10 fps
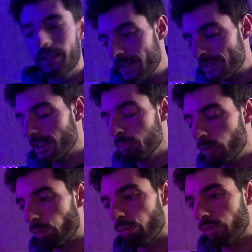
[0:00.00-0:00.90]
Kissing
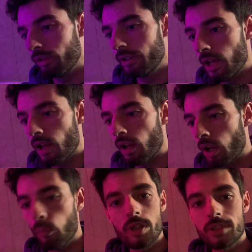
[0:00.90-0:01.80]
Booth. Yeah,
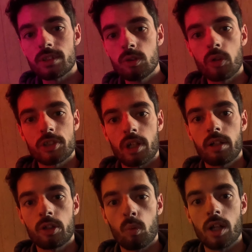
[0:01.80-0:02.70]
I wasn't too
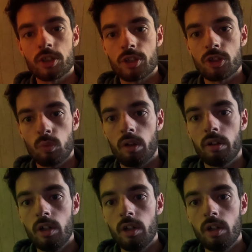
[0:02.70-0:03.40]
excited to watch this one,